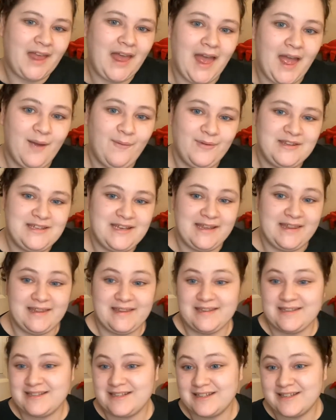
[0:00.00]
I would say
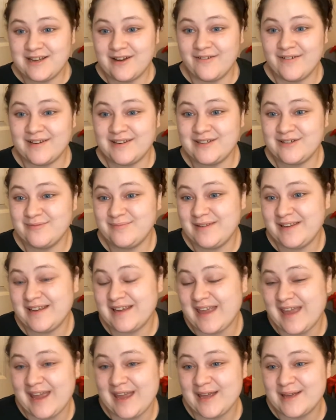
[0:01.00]
that this is going to be
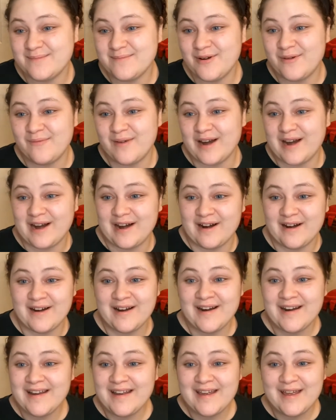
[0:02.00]
a game
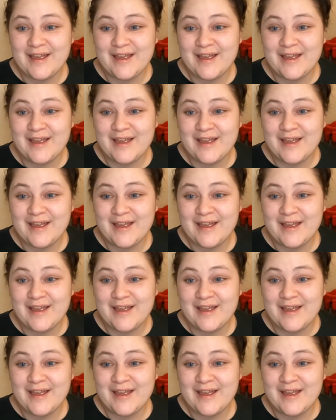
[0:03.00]
where,